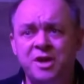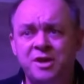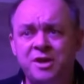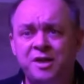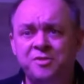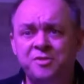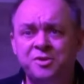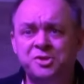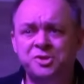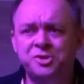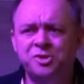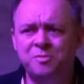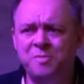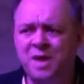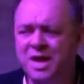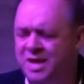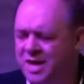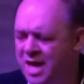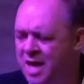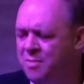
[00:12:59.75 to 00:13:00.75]
And the
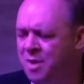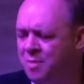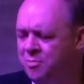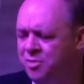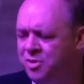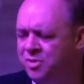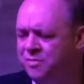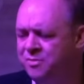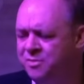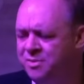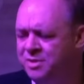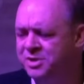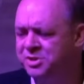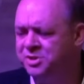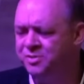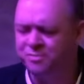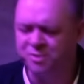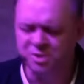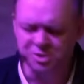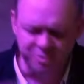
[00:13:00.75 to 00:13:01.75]
term I came up with for
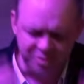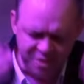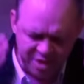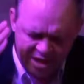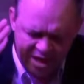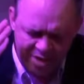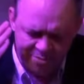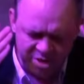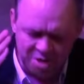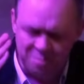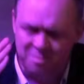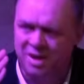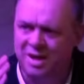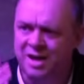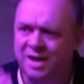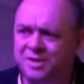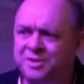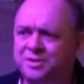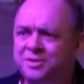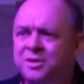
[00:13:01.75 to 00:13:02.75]
this, the first one that came into
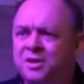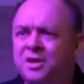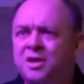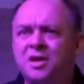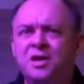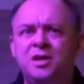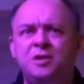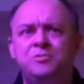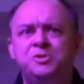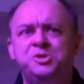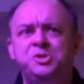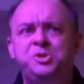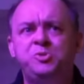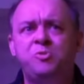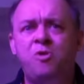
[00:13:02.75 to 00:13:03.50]
mind, was